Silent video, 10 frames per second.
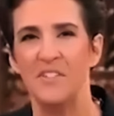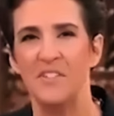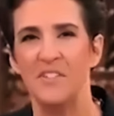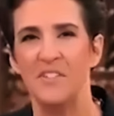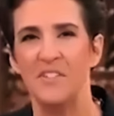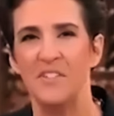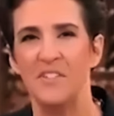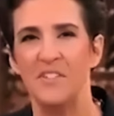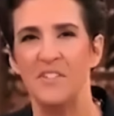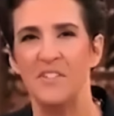
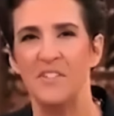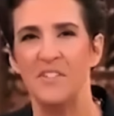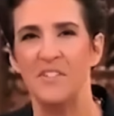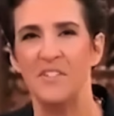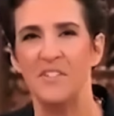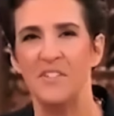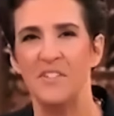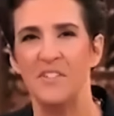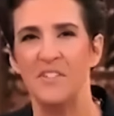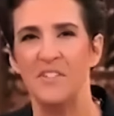
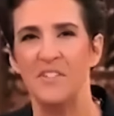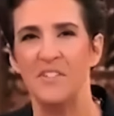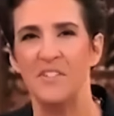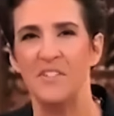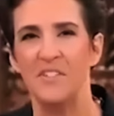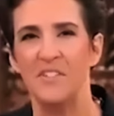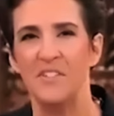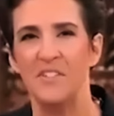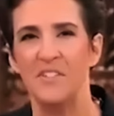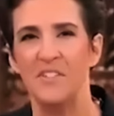
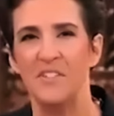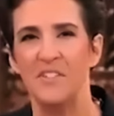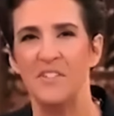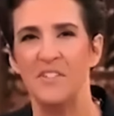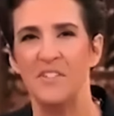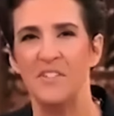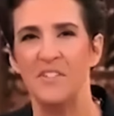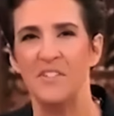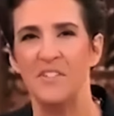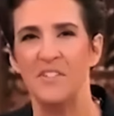
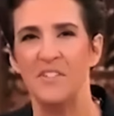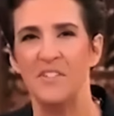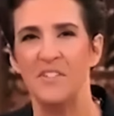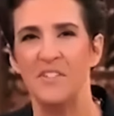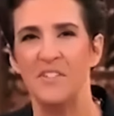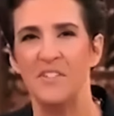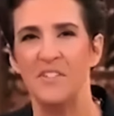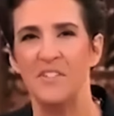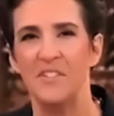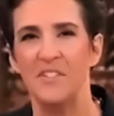
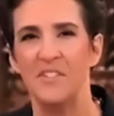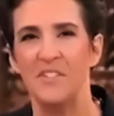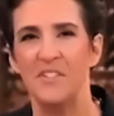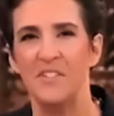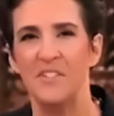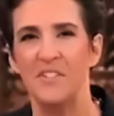[no speech]